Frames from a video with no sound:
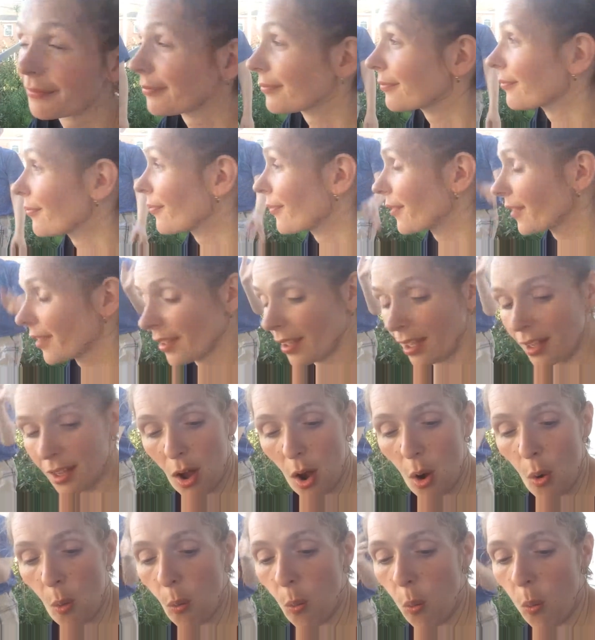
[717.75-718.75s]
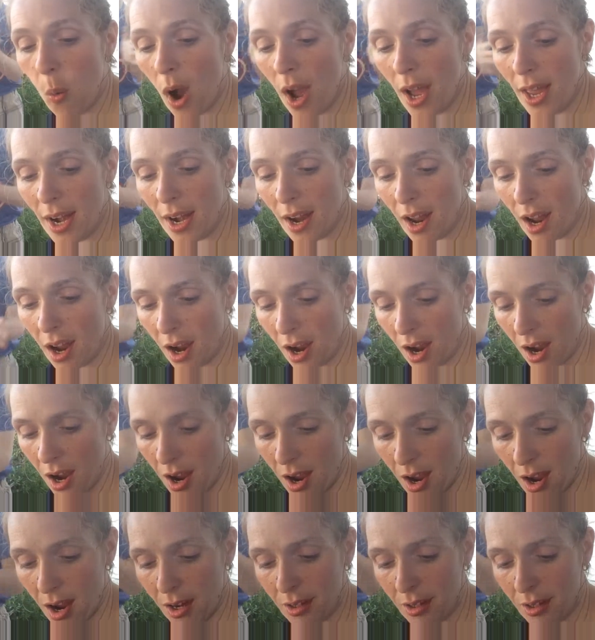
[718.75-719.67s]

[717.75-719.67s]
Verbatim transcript: I hope what? Imagine X